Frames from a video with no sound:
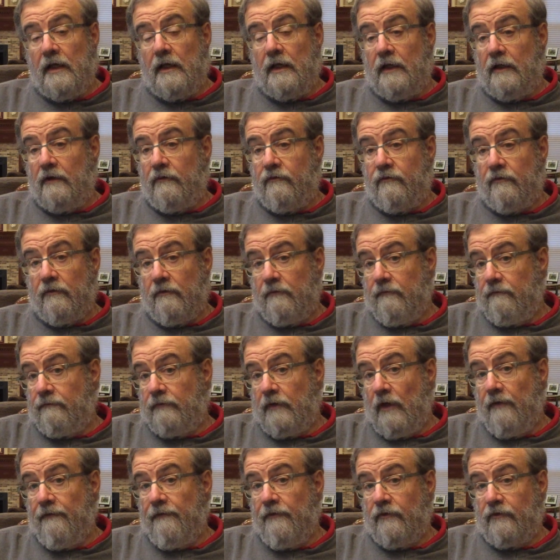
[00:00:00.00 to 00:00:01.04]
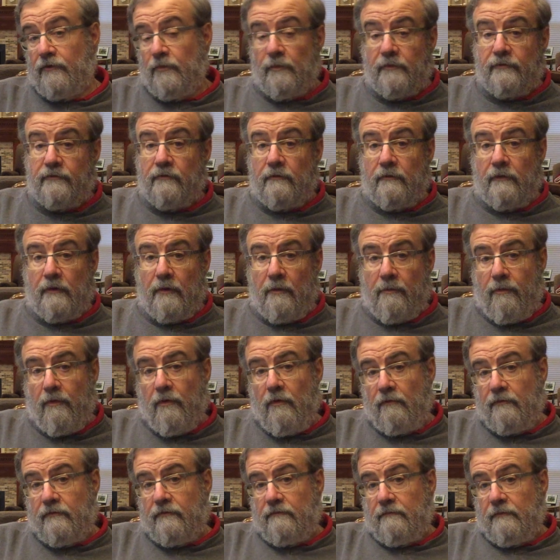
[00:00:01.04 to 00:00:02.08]
He should have done the Switzerland
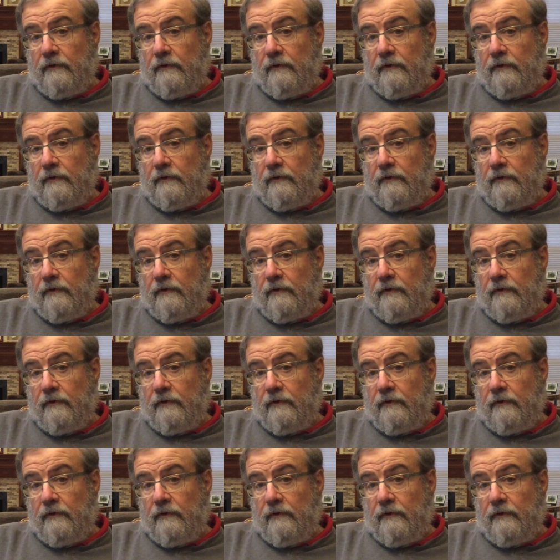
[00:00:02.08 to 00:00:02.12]
approach,